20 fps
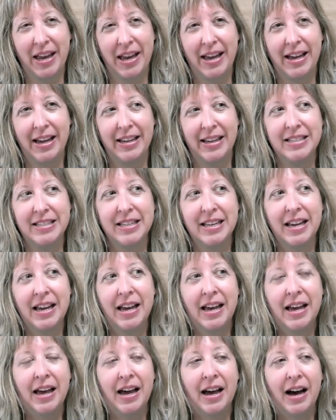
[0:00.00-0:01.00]
And
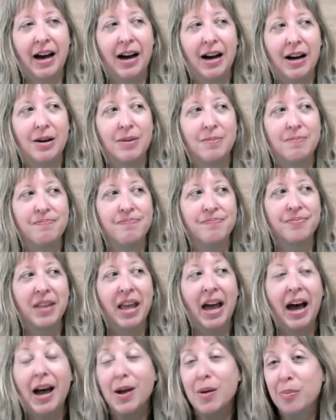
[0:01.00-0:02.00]
I
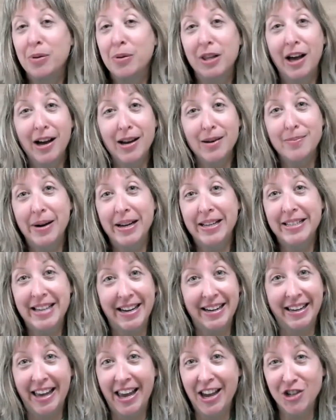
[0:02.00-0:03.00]
applaud my
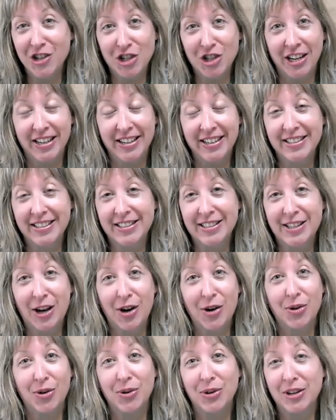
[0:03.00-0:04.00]
dedication.
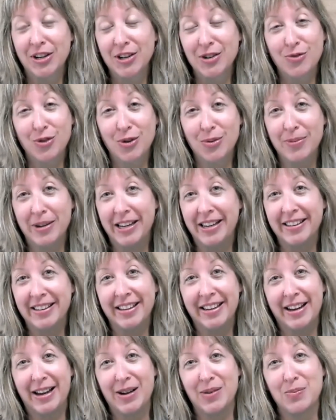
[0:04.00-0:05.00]
So good for
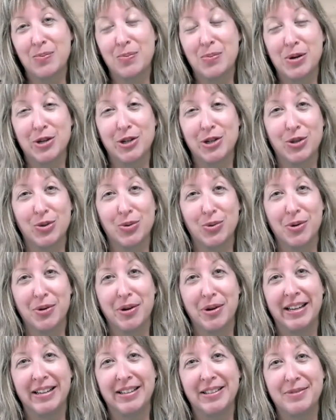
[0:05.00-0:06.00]
me that I pushed
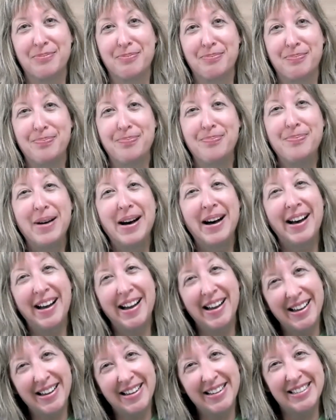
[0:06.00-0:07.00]
through it.
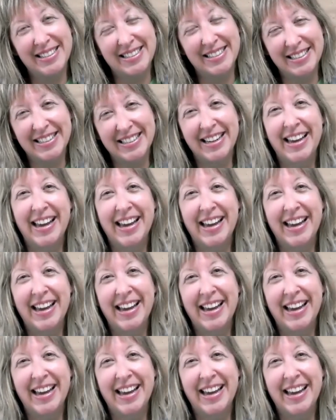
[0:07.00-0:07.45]
But